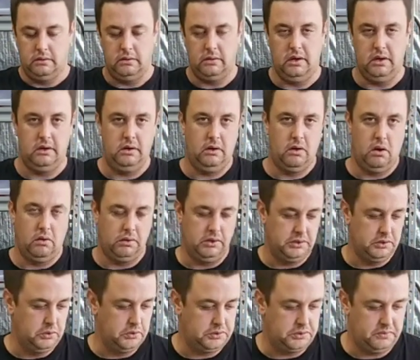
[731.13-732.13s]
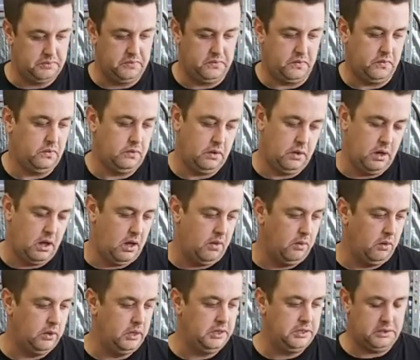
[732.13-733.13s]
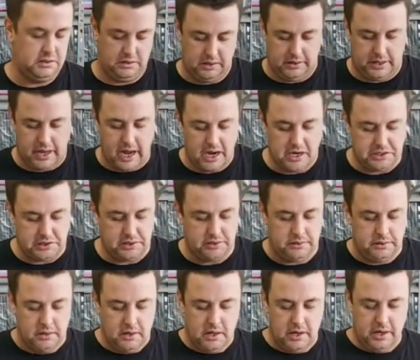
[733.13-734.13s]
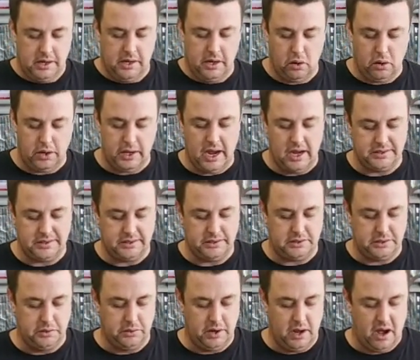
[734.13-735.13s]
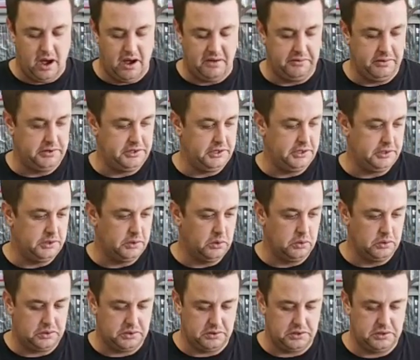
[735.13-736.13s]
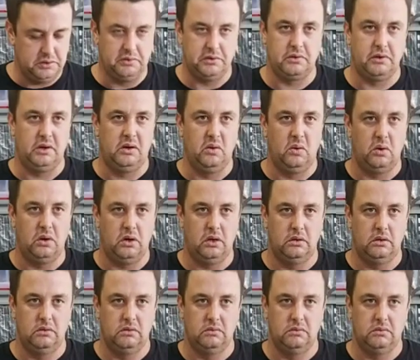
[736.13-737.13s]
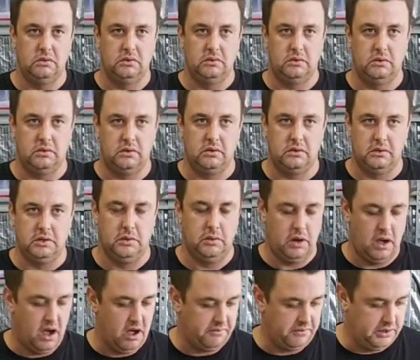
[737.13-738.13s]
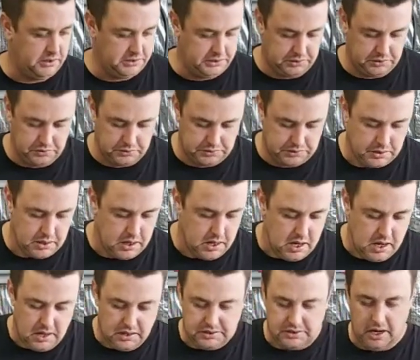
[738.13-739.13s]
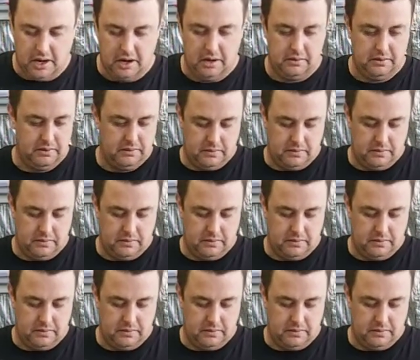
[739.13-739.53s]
into your old exhaust. On this occasion, he already has a 2.5" exhaust, or 2 3/4. 2.5 inch exhaust. So